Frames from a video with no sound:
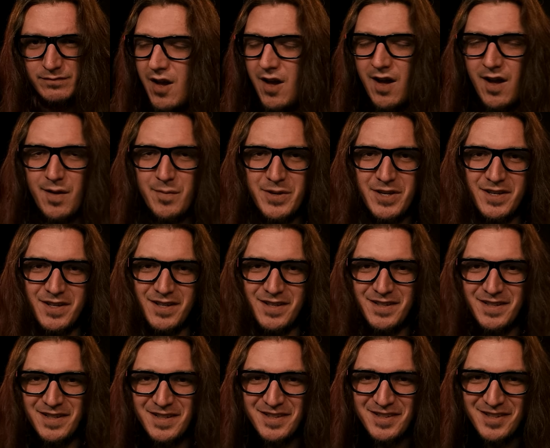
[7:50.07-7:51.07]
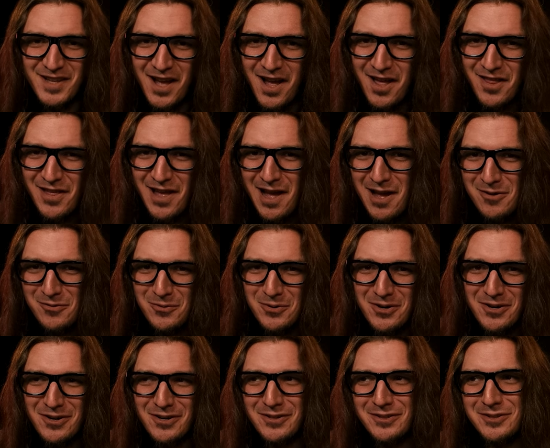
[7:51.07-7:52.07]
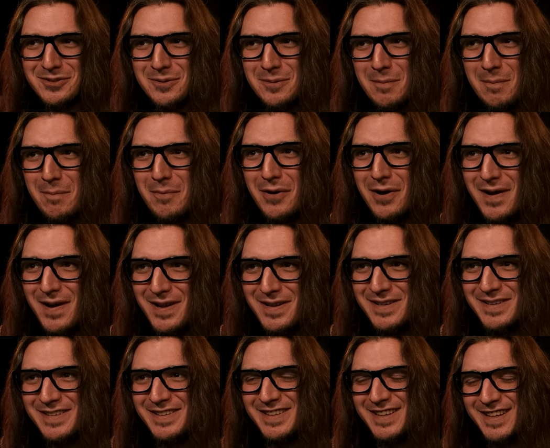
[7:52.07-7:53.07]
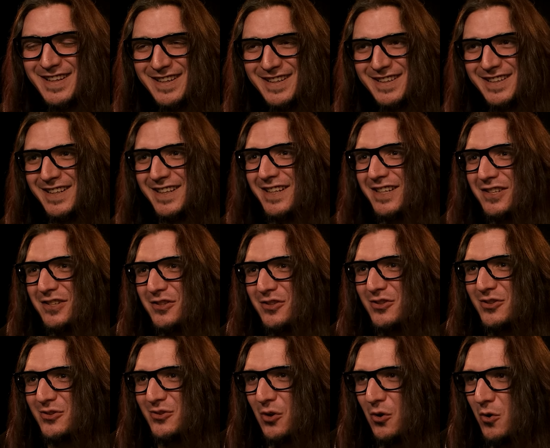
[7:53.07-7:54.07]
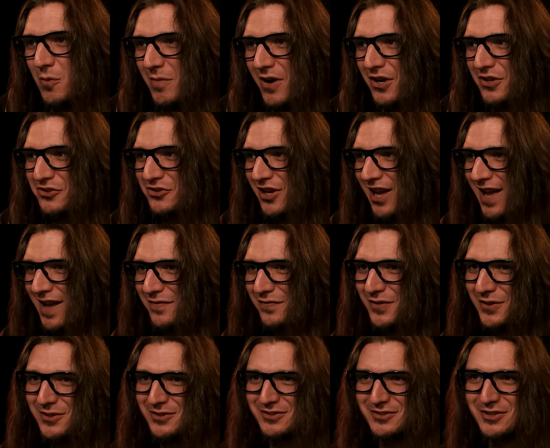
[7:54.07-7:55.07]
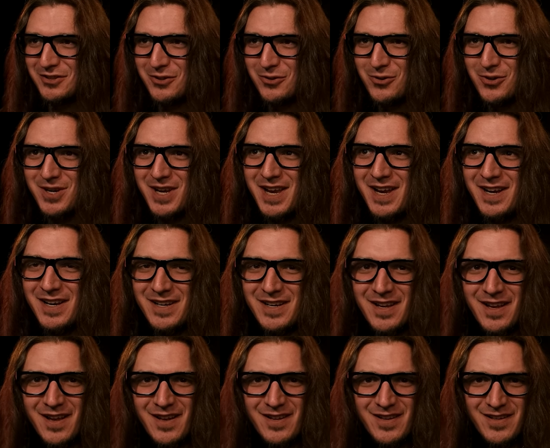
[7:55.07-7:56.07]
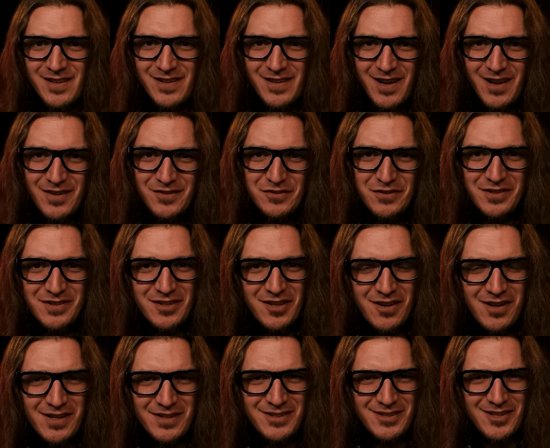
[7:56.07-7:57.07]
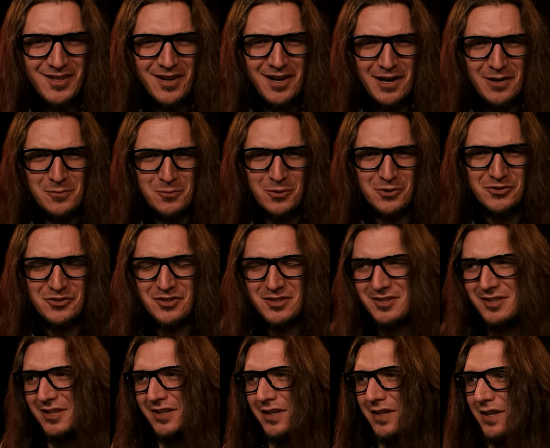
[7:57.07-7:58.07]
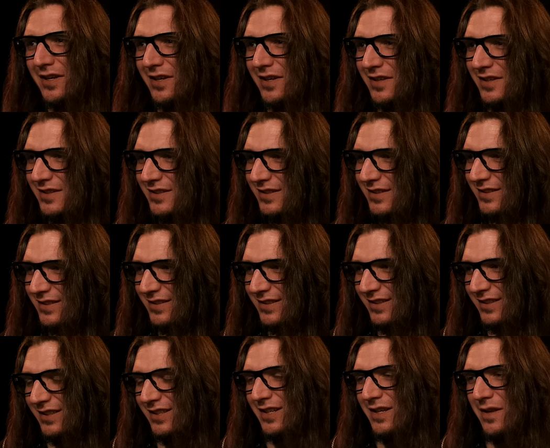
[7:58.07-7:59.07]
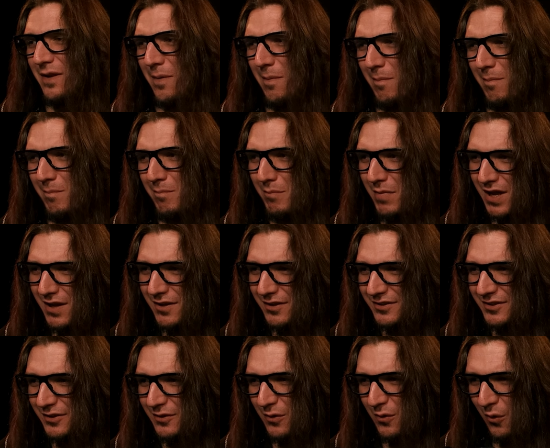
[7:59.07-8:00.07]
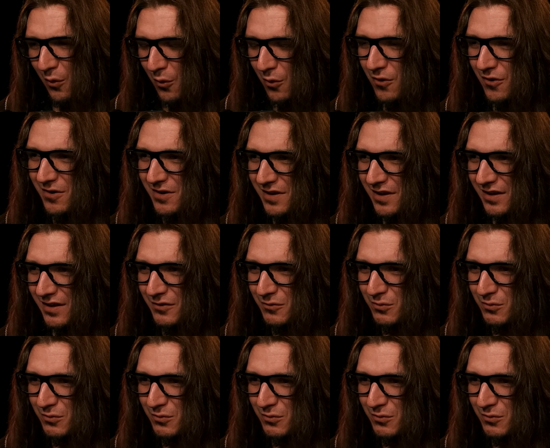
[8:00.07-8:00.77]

I mean, yeah, that worked, but so much effort to create nitrous oxide, we're just gonna melt ore in a